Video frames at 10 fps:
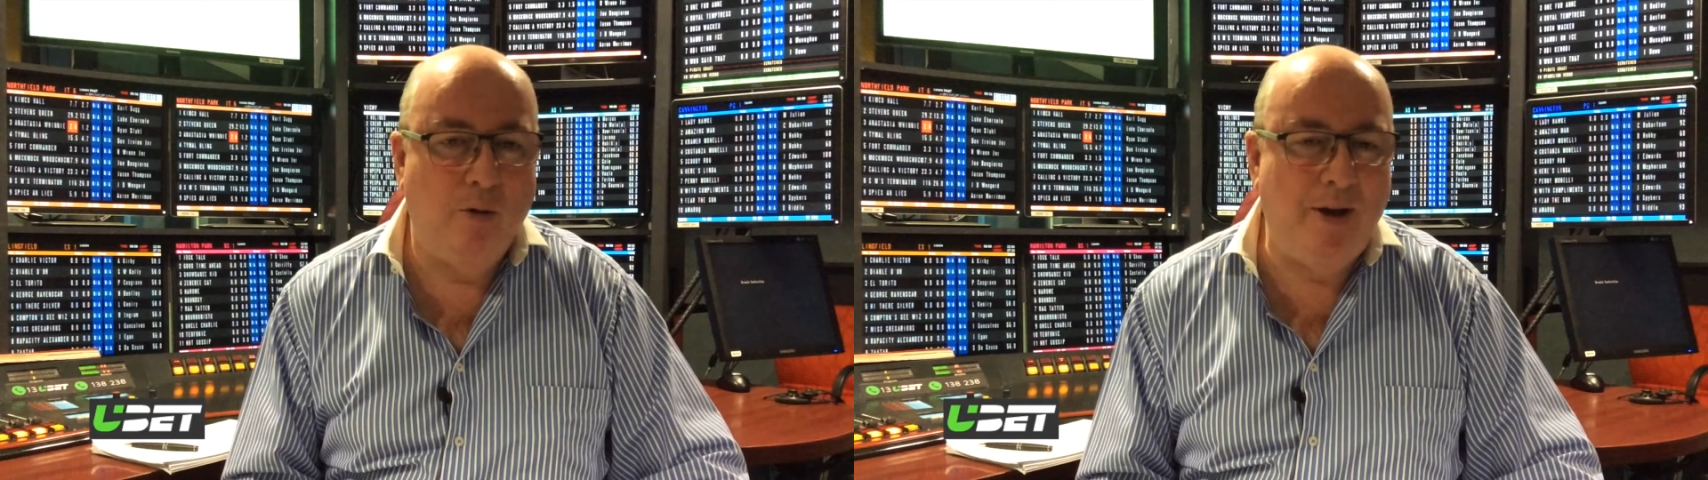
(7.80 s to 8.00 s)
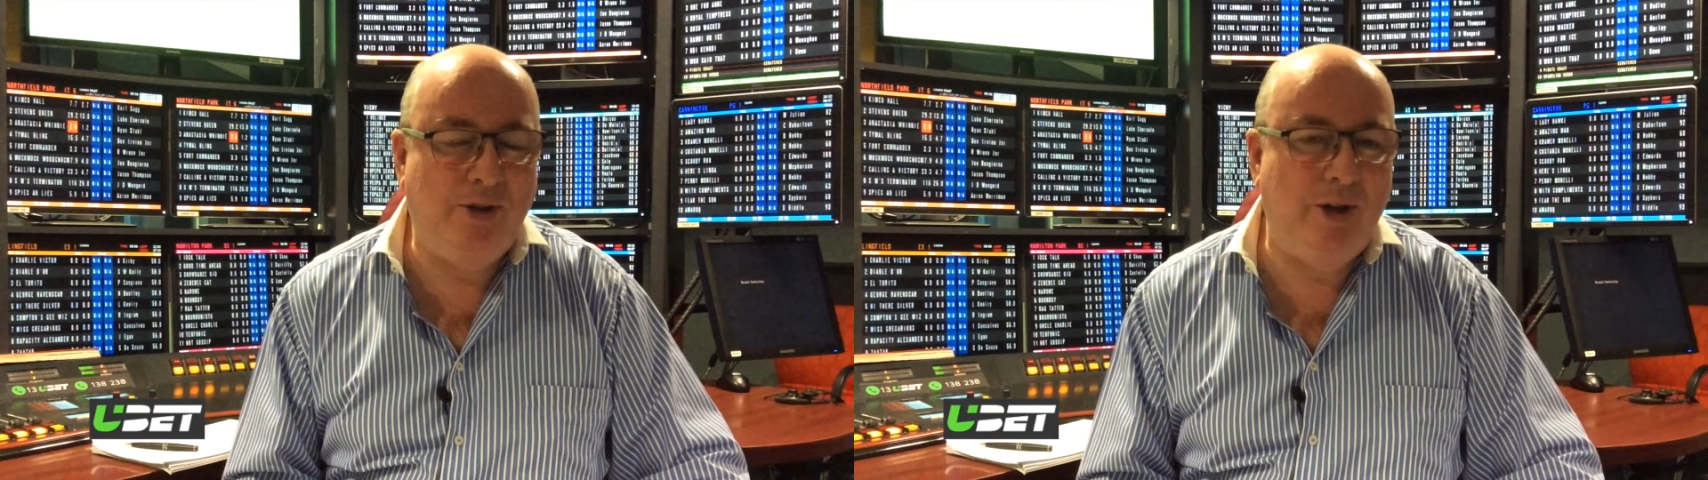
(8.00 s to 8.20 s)

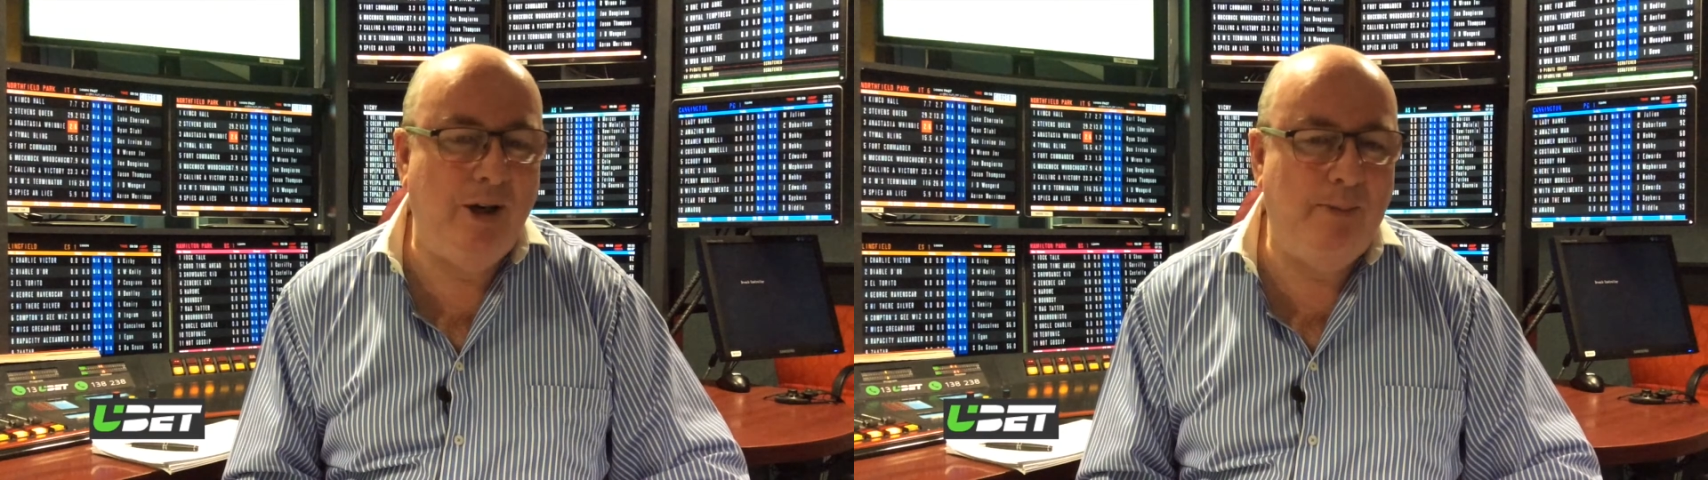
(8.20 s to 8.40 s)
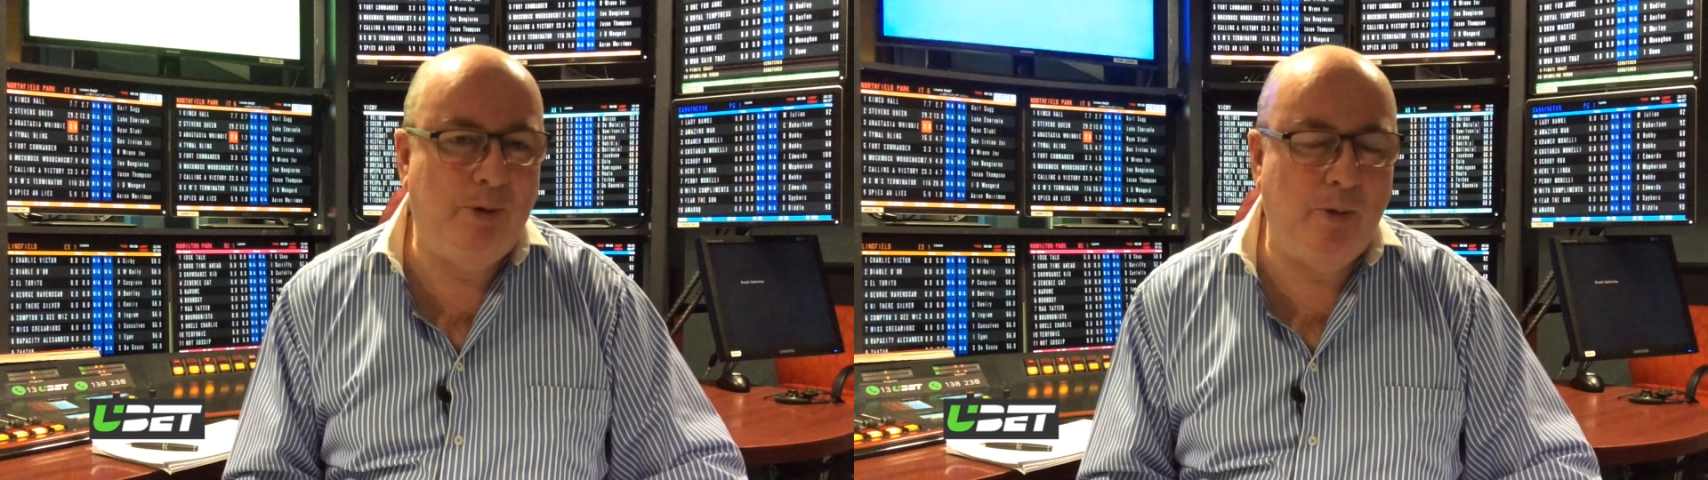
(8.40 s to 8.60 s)
Racing
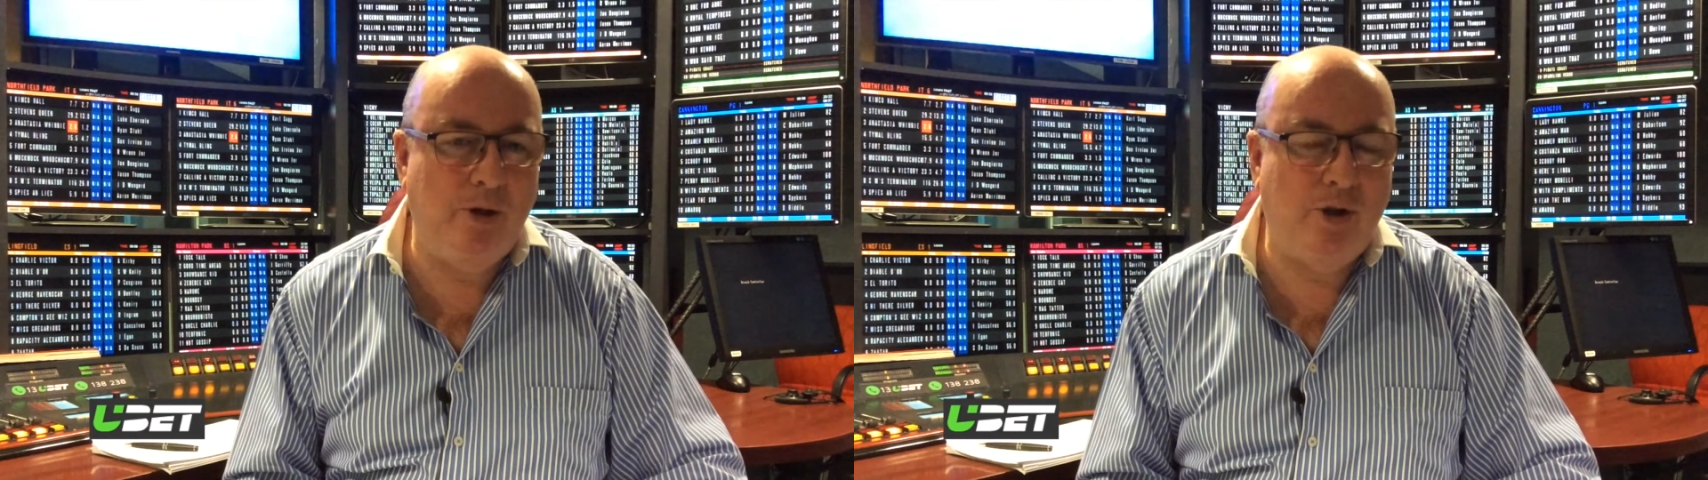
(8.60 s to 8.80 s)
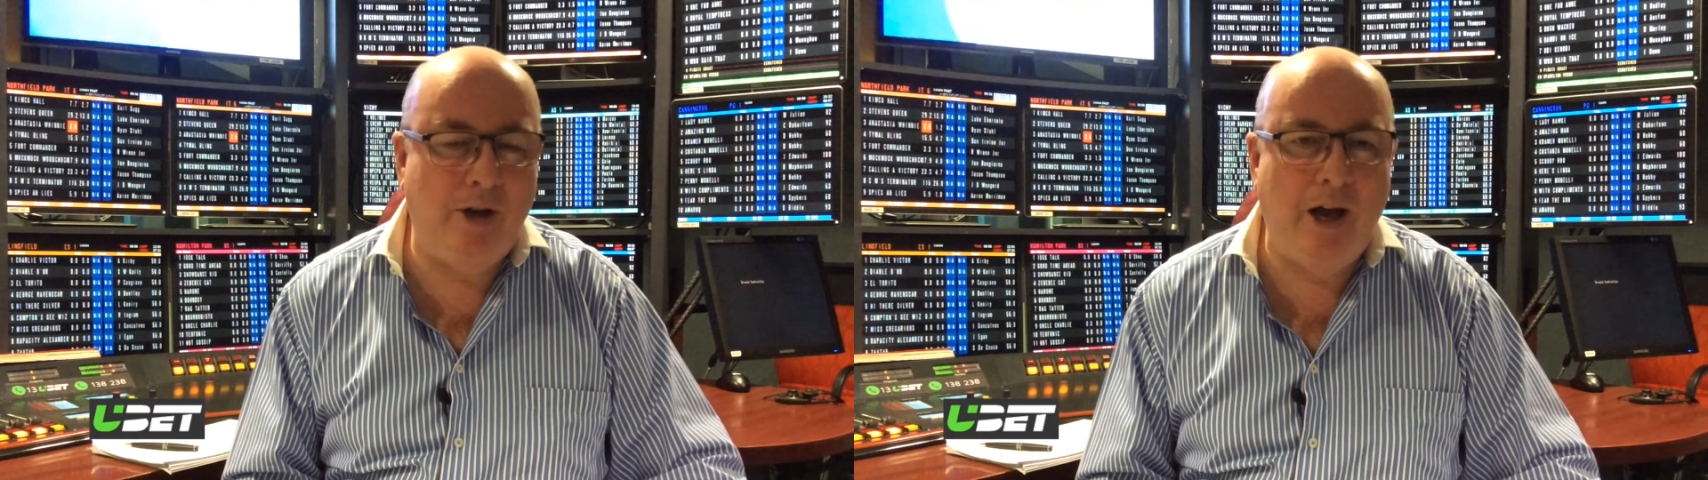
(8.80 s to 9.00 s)
at
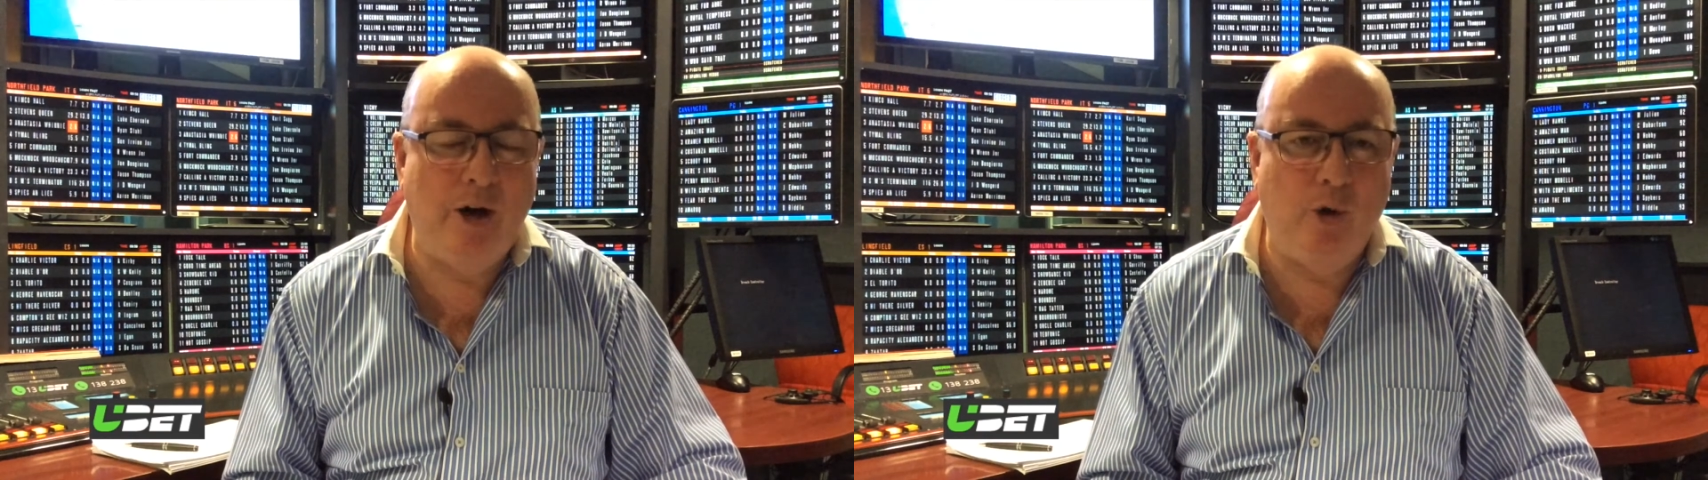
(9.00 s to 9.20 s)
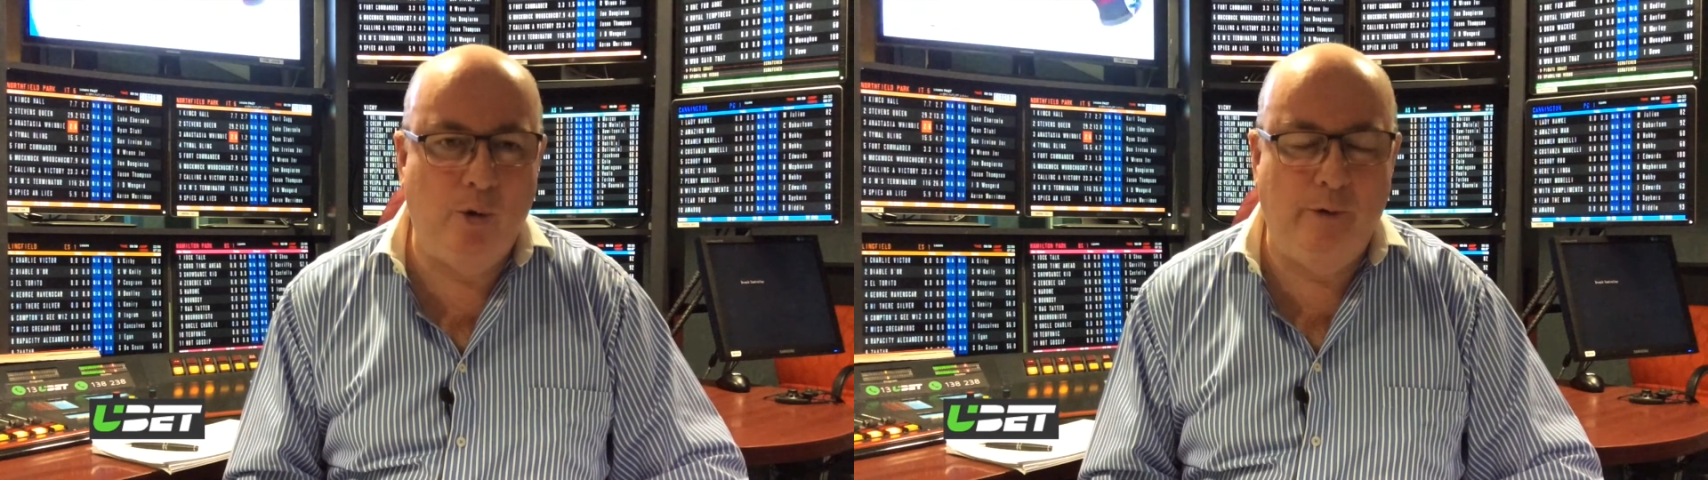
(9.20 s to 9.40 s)
Ipswich today on
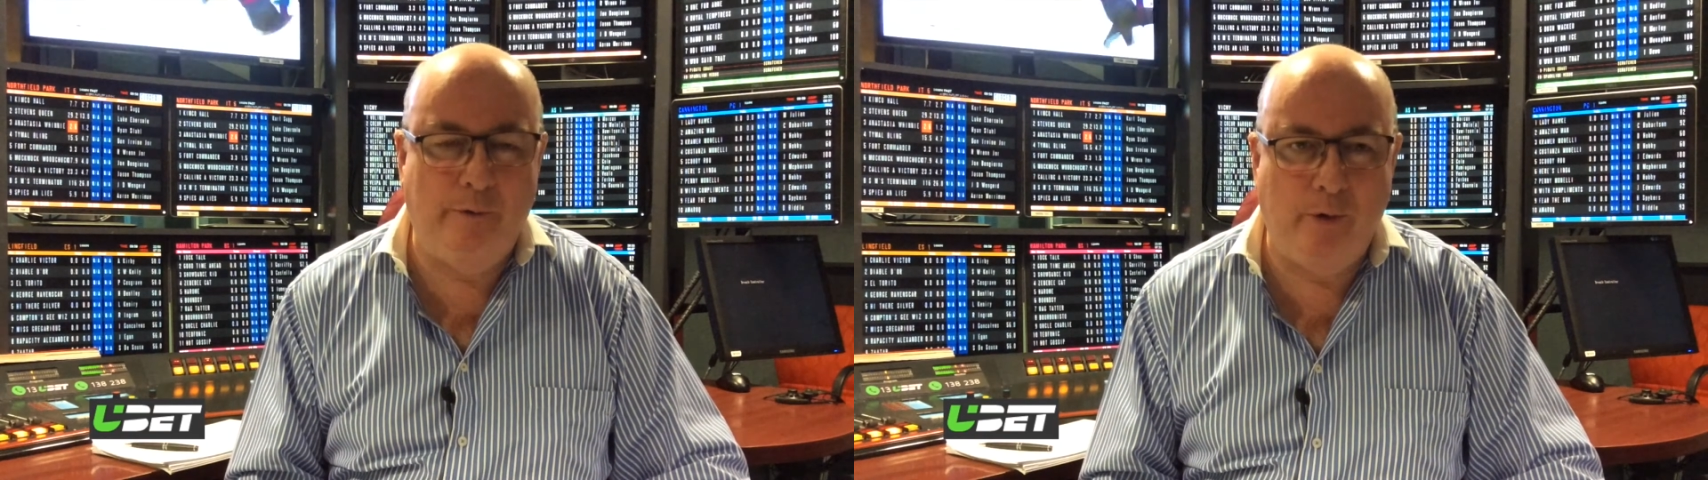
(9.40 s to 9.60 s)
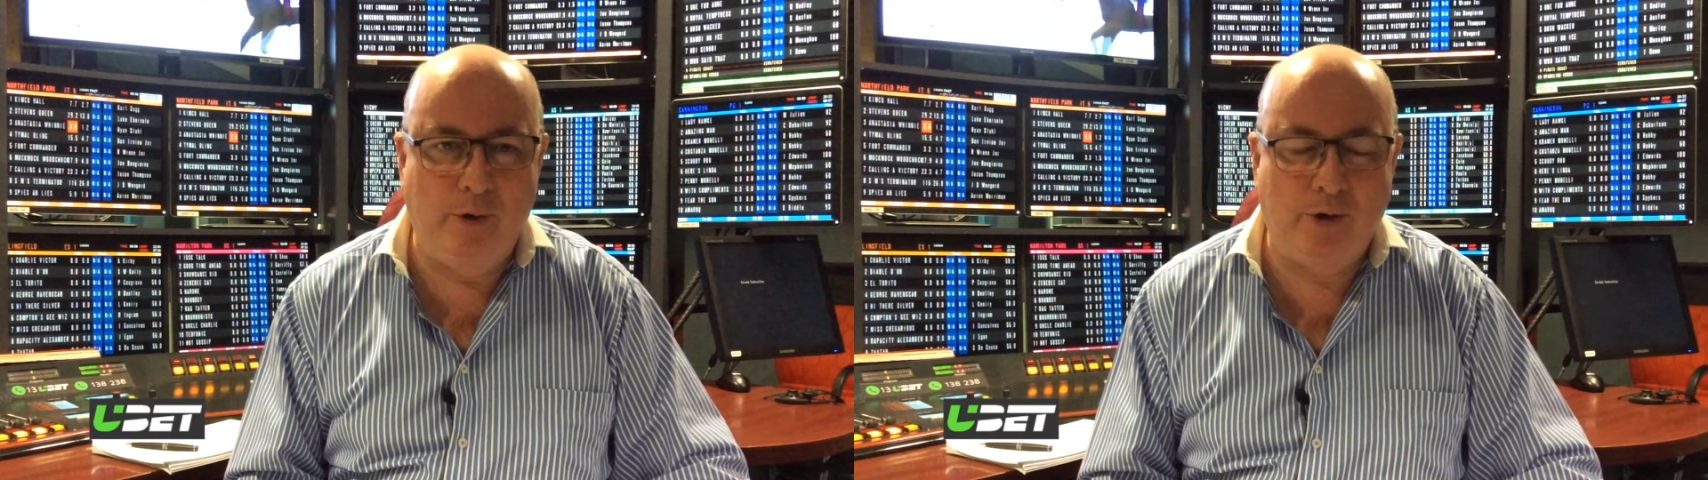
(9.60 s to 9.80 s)
a good
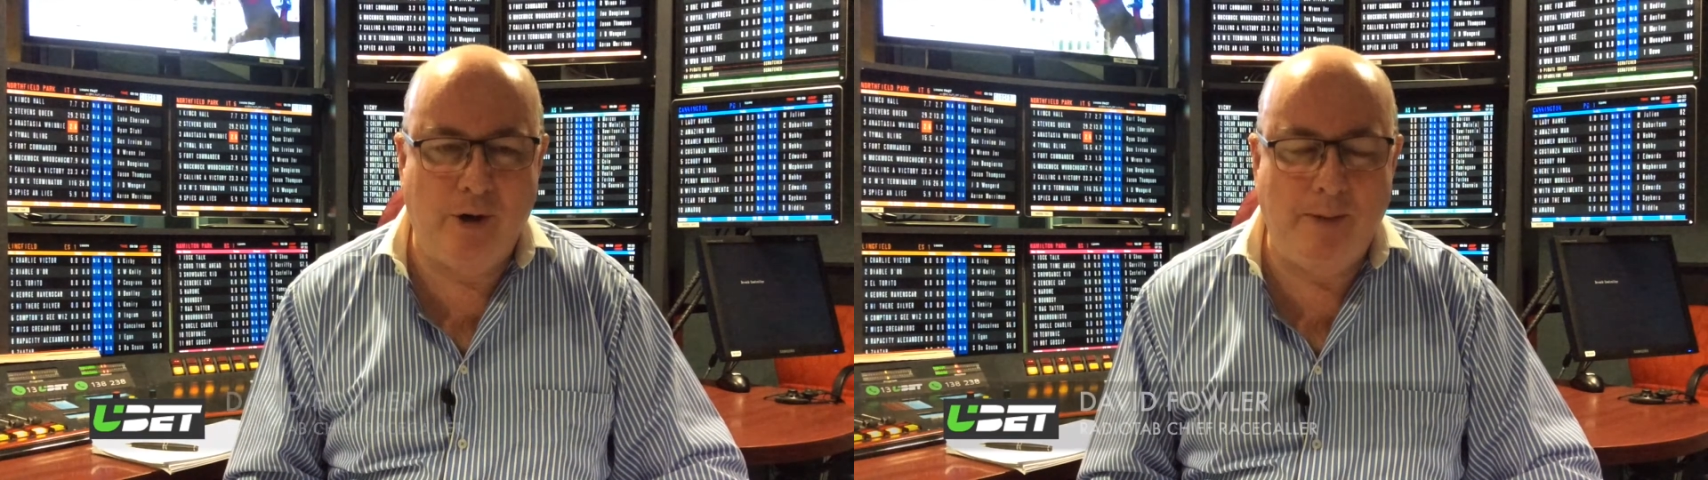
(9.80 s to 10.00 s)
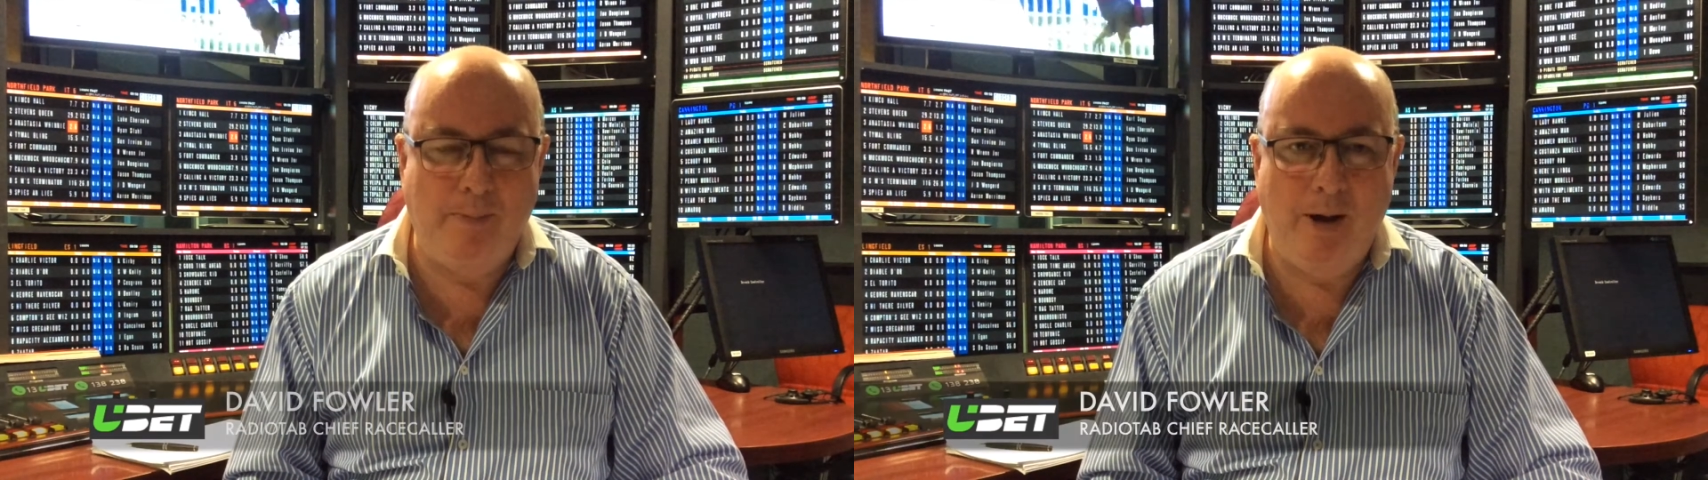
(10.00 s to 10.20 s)
four track,